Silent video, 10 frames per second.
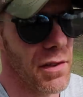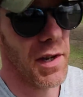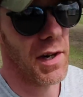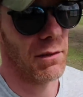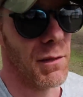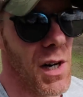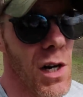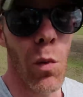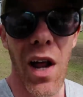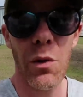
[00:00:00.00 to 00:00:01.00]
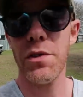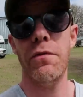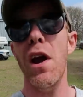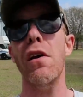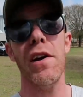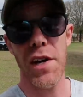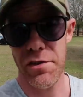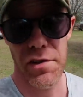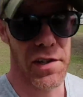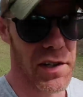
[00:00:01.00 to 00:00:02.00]
thing. While it was very
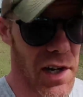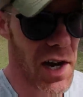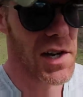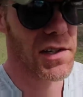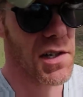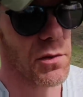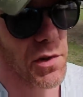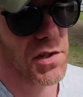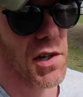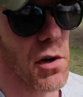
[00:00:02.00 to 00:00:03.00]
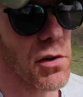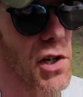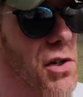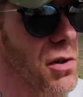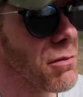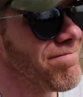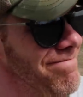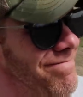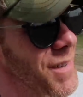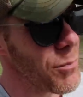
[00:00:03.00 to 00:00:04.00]
interesting to us because it was so new,
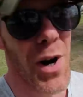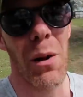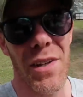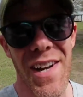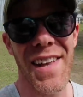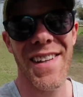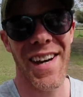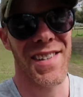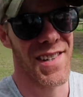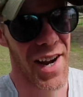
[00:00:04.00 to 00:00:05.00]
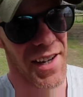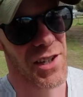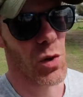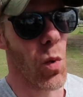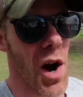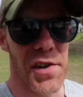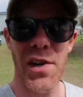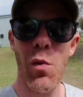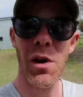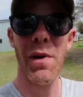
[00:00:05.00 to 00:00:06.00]
probably not that exciting to
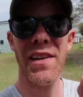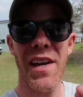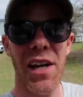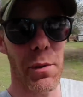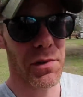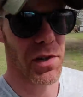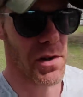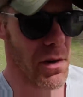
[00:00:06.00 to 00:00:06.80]
watch, and I want to make that up to